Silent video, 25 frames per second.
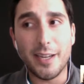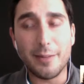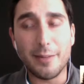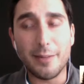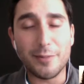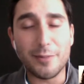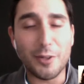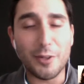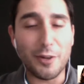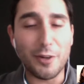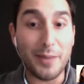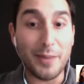
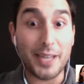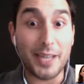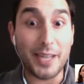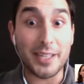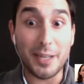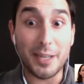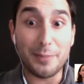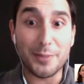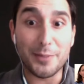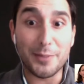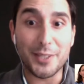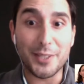going
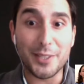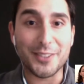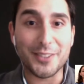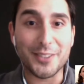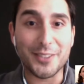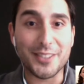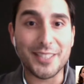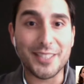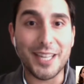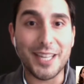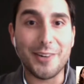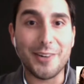back a couple of
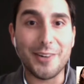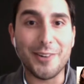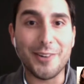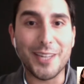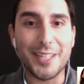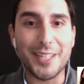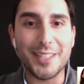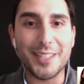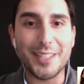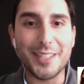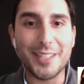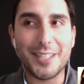years now,
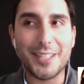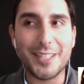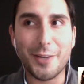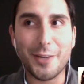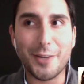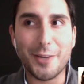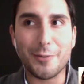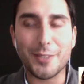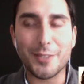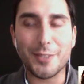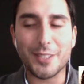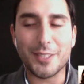and
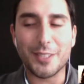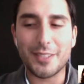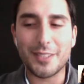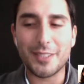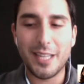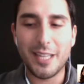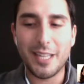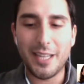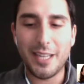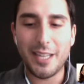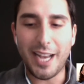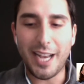
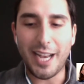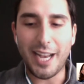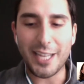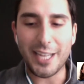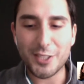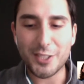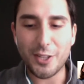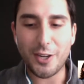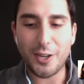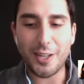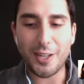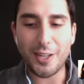I
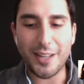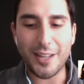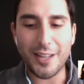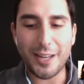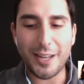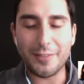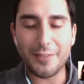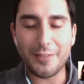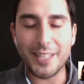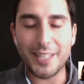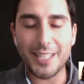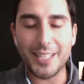saw a
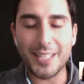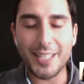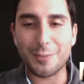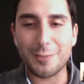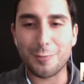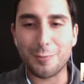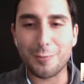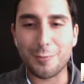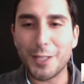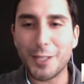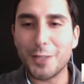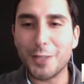lot of
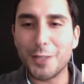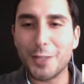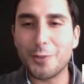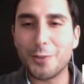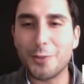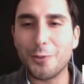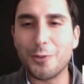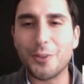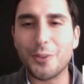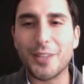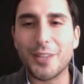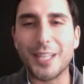these really
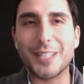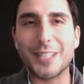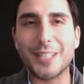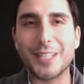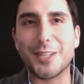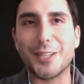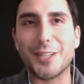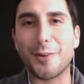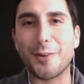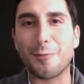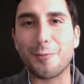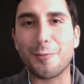cool
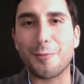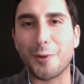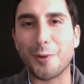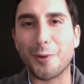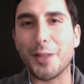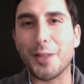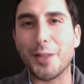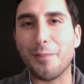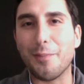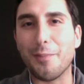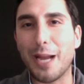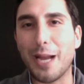things that
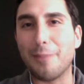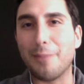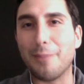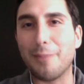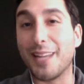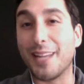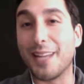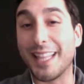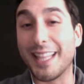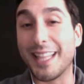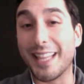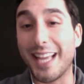were in the
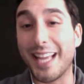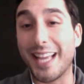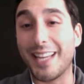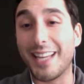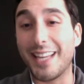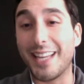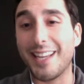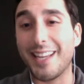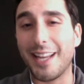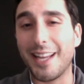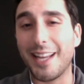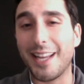pipeline
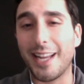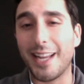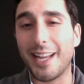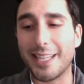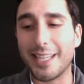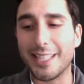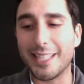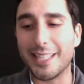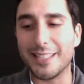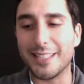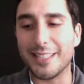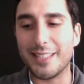then, and
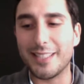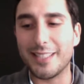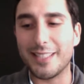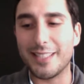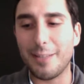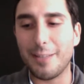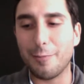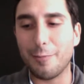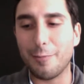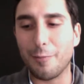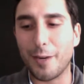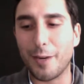I can
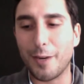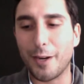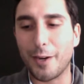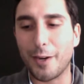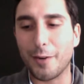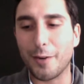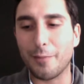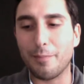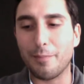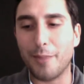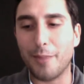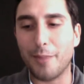see
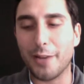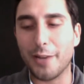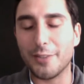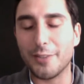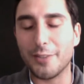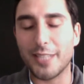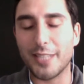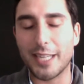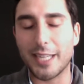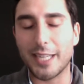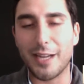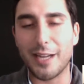where
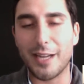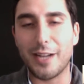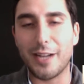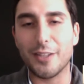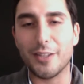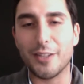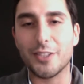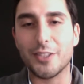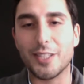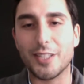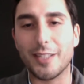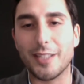
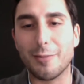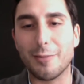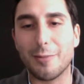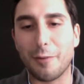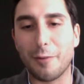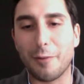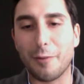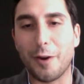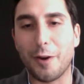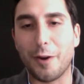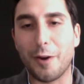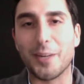biotechnology,
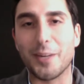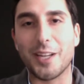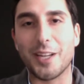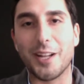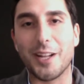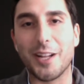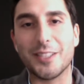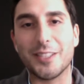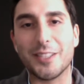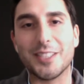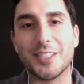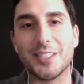where
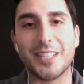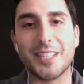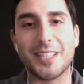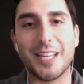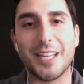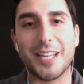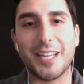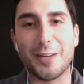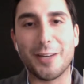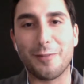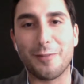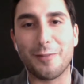pharmacology is
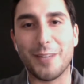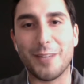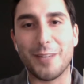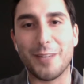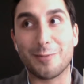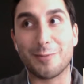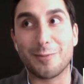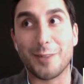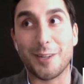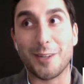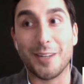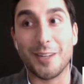going to
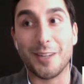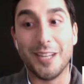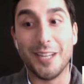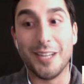interface, where